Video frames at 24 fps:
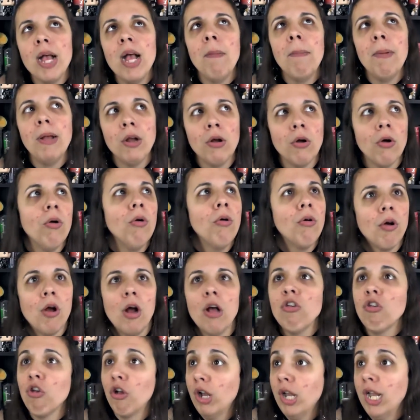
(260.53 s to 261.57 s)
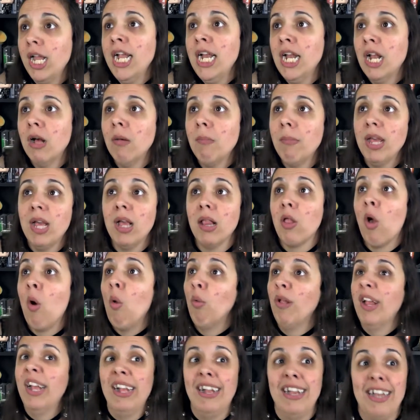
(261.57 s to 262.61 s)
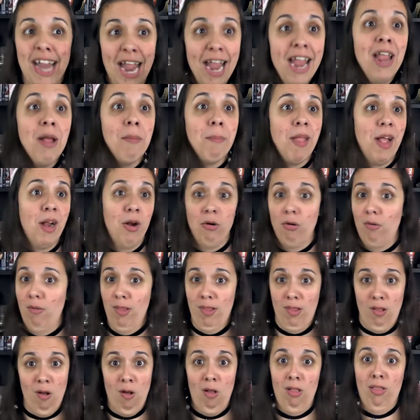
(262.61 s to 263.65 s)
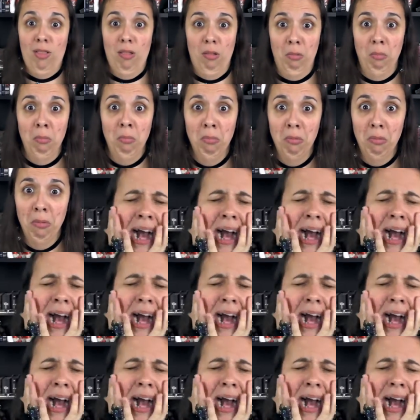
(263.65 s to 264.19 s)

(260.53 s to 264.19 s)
my epic girl crush on Nina because holy damn, that girl is awesome.